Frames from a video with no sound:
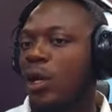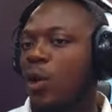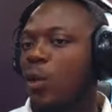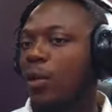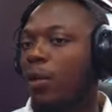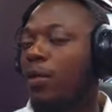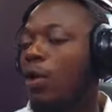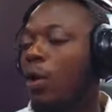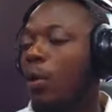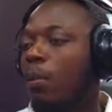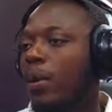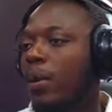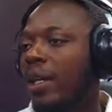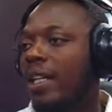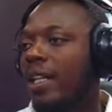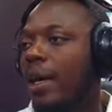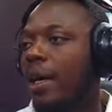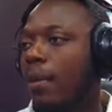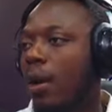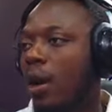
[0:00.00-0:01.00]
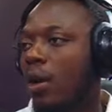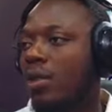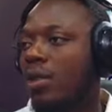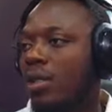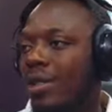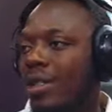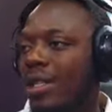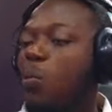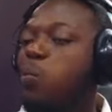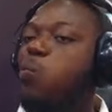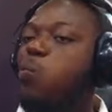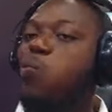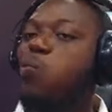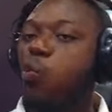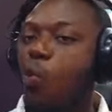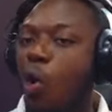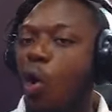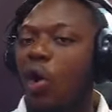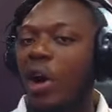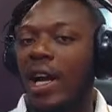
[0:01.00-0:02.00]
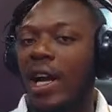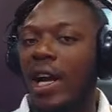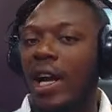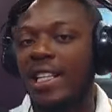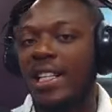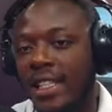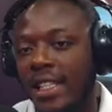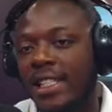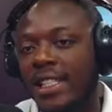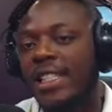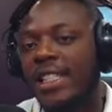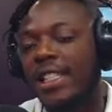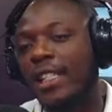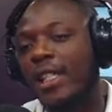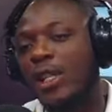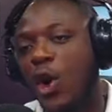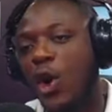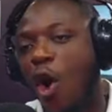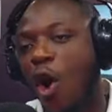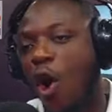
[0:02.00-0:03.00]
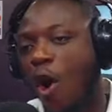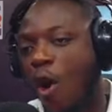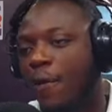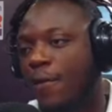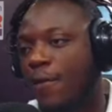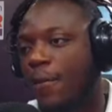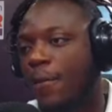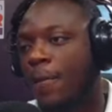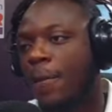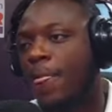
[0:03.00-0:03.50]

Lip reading: We've complained about the poor organization of